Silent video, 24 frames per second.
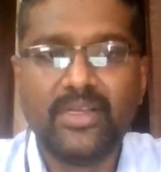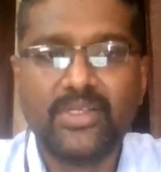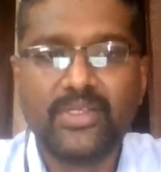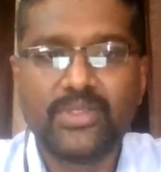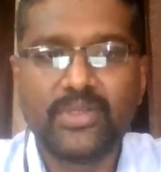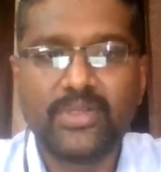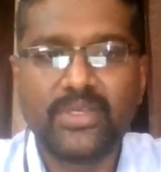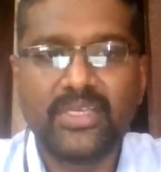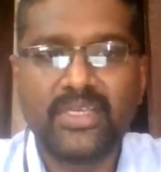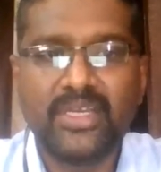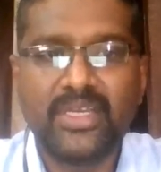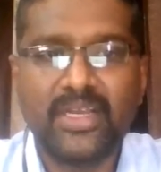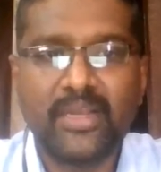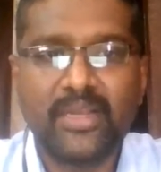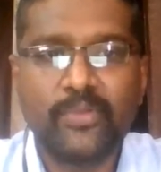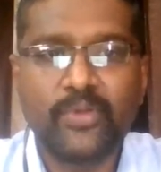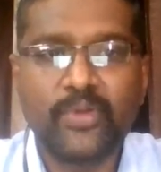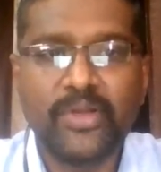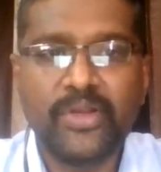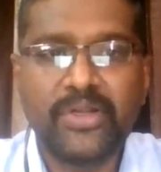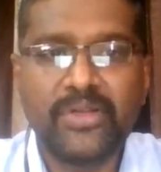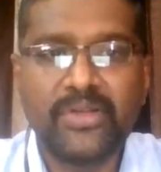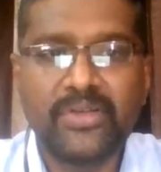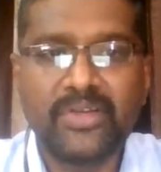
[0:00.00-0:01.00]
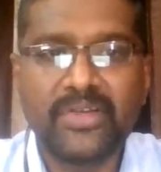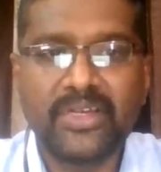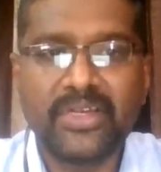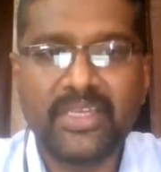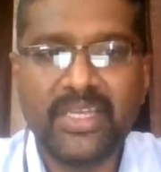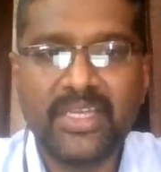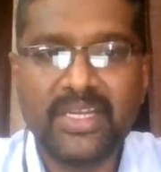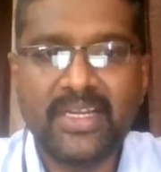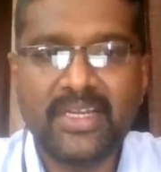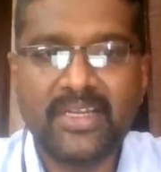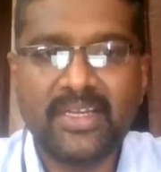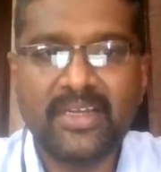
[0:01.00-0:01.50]
So here I'm going to
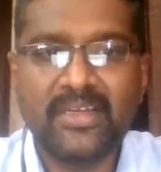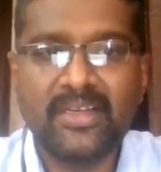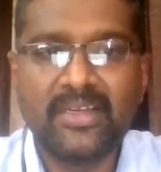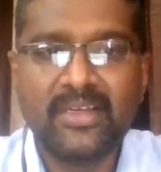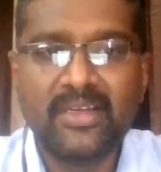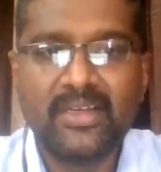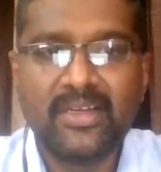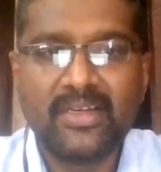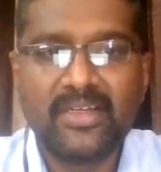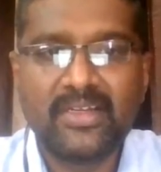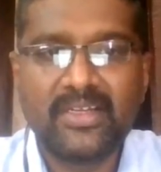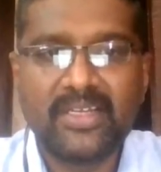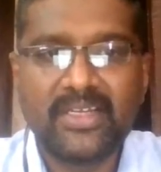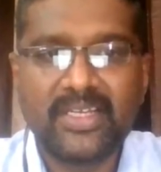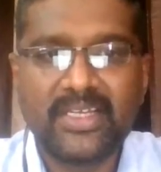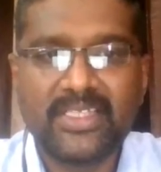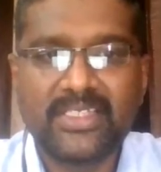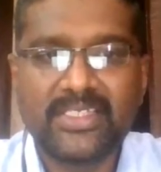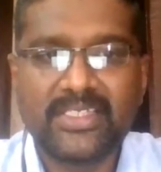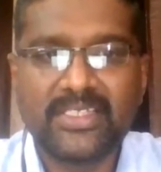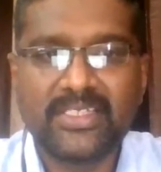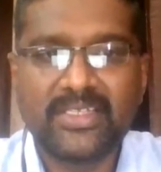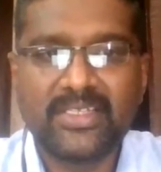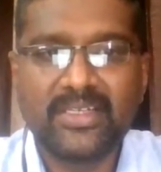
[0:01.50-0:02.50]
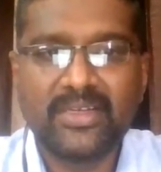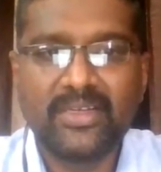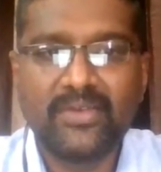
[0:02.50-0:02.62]
create a text